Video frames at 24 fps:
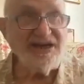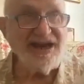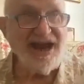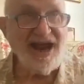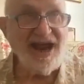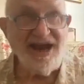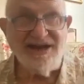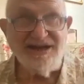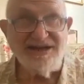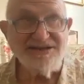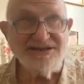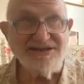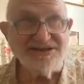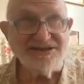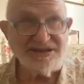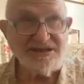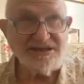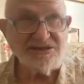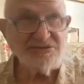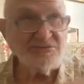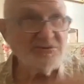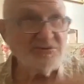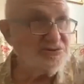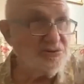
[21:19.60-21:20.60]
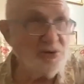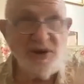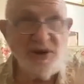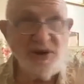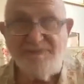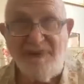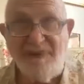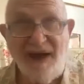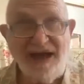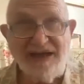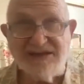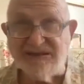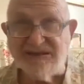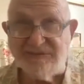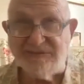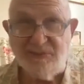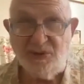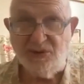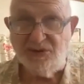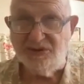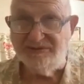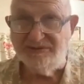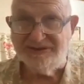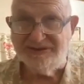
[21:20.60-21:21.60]
analysis, which are only
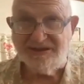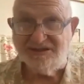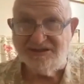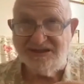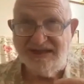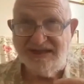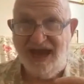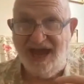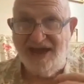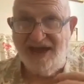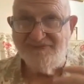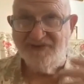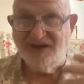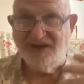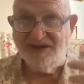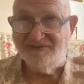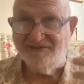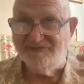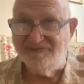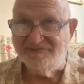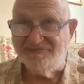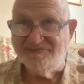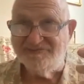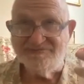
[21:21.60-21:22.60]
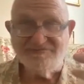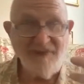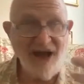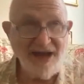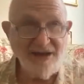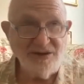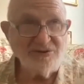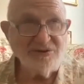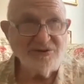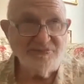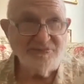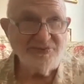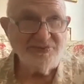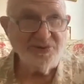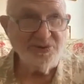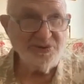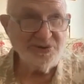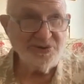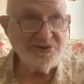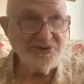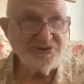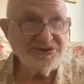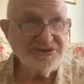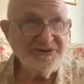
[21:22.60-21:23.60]
possible since the advent of modern
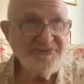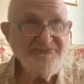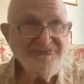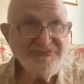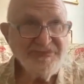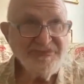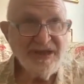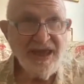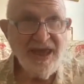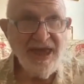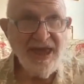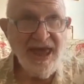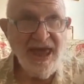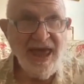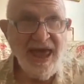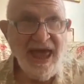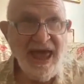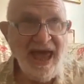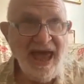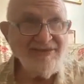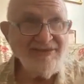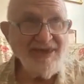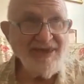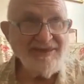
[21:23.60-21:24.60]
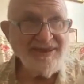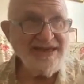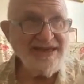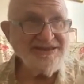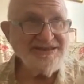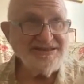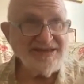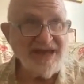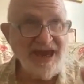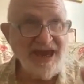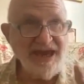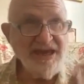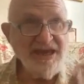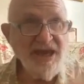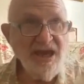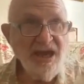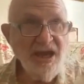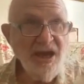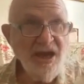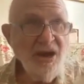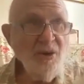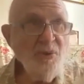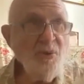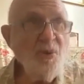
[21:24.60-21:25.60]
computers. And then they say,
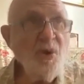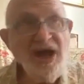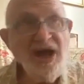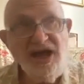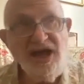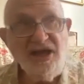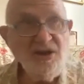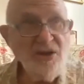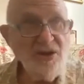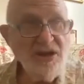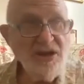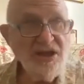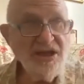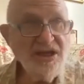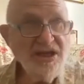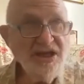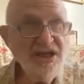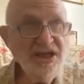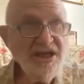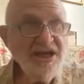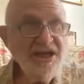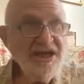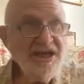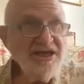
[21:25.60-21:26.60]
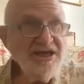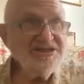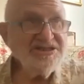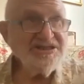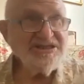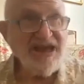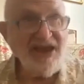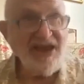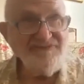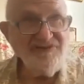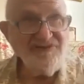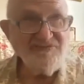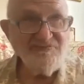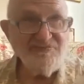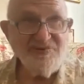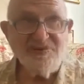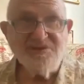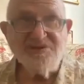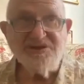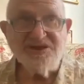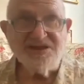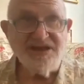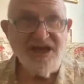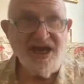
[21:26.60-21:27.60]
well,
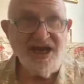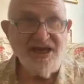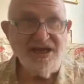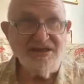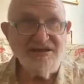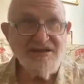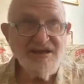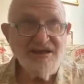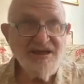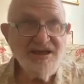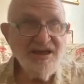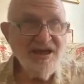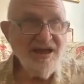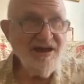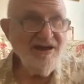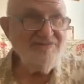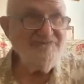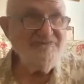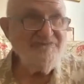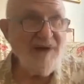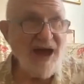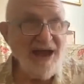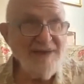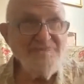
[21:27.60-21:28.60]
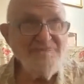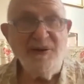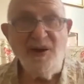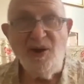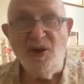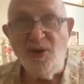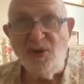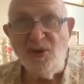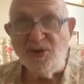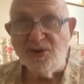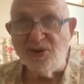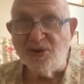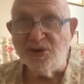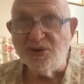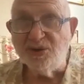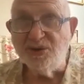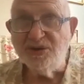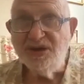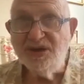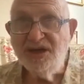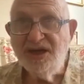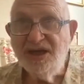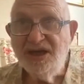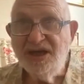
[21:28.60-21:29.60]
7% of
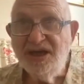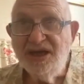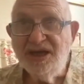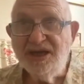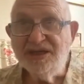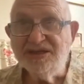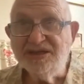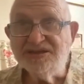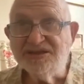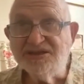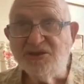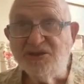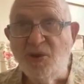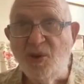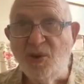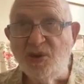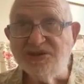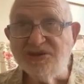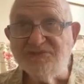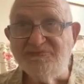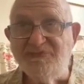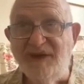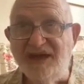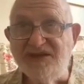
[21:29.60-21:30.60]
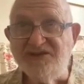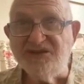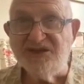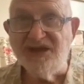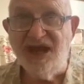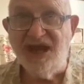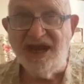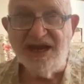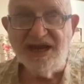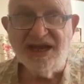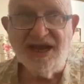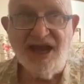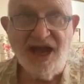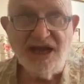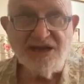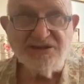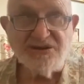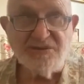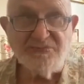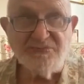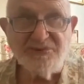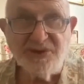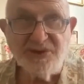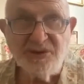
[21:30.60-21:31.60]
bipolar is caused by genetic
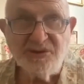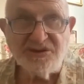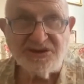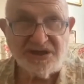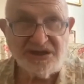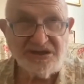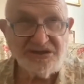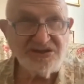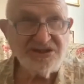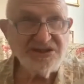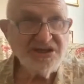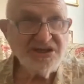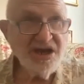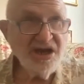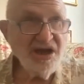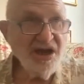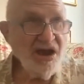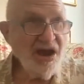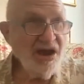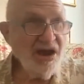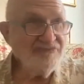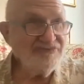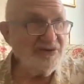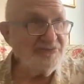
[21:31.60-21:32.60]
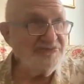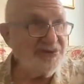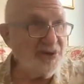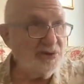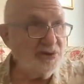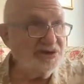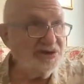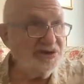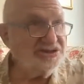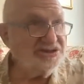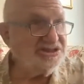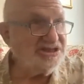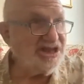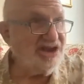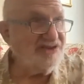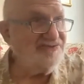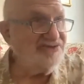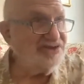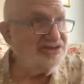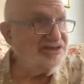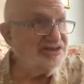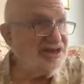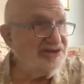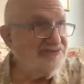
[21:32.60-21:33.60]
contributions from
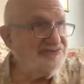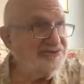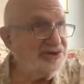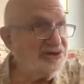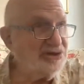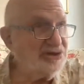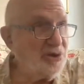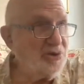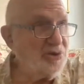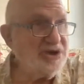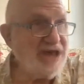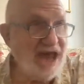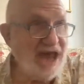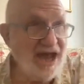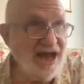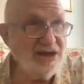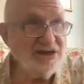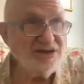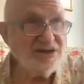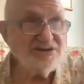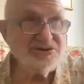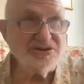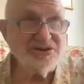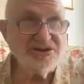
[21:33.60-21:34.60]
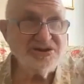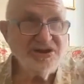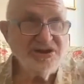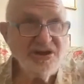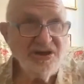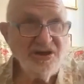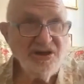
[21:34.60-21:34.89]
37 different locales